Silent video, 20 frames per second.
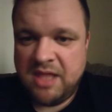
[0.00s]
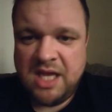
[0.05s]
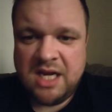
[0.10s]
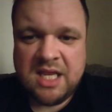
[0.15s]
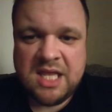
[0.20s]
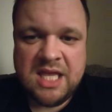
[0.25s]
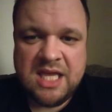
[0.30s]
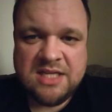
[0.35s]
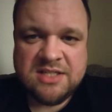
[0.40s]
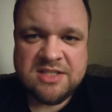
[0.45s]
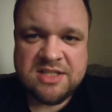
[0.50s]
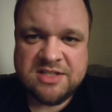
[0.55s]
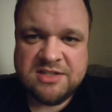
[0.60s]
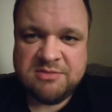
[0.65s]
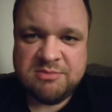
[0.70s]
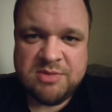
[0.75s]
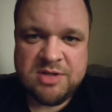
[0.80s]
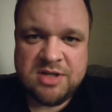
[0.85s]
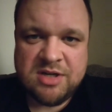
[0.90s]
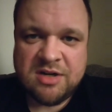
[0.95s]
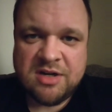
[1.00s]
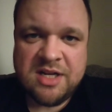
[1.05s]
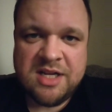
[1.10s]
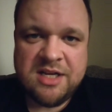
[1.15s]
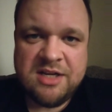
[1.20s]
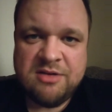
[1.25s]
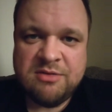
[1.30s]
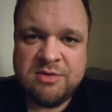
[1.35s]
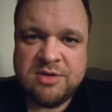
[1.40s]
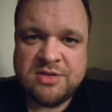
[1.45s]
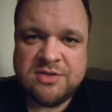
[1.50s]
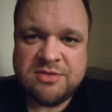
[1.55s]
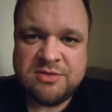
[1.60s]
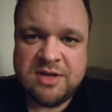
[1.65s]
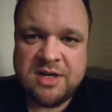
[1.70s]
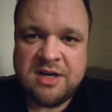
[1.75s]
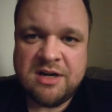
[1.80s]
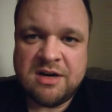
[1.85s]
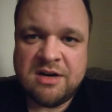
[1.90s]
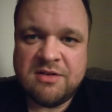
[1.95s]
That case hasn't been on anyone's
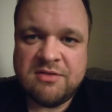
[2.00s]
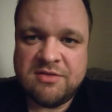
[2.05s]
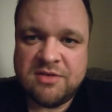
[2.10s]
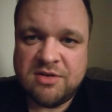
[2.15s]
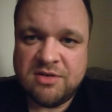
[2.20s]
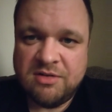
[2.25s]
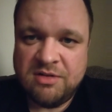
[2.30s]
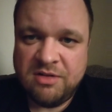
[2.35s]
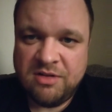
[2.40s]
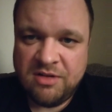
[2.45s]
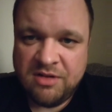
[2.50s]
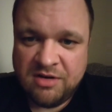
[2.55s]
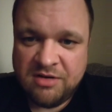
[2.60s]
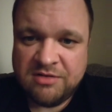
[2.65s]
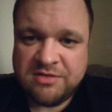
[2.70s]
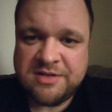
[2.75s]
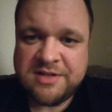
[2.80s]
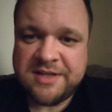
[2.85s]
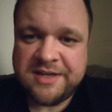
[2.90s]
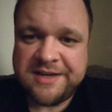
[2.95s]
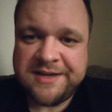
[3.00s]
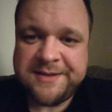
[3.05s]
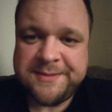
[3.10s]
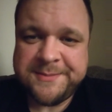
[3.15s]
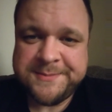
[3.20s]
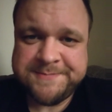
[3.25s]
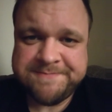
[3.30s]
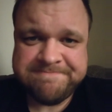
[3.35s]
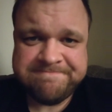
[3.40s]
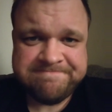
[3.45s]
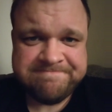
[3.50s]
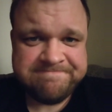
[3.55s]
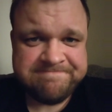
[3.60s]
radar for a long time.